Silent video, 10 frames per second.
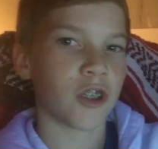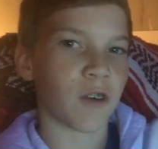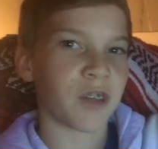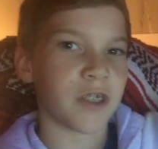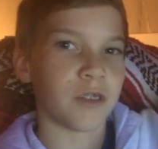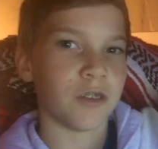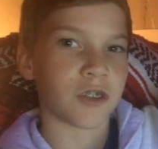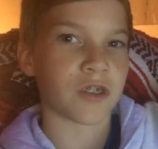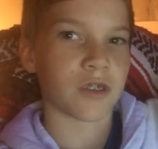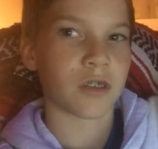Don't forget to
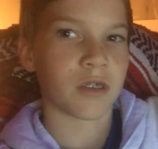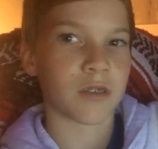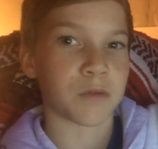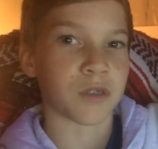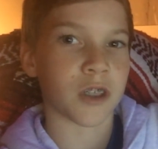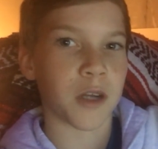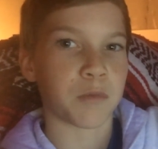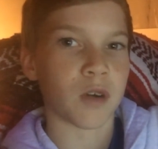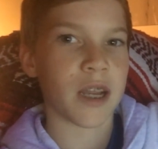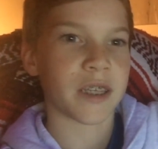just
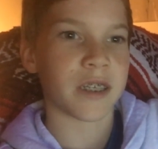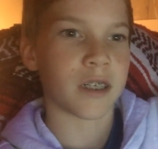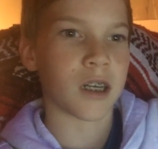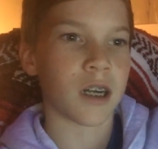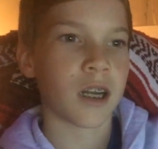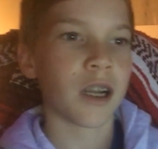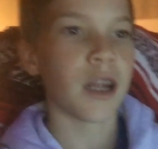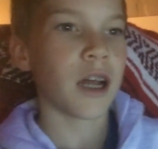subscribe right here.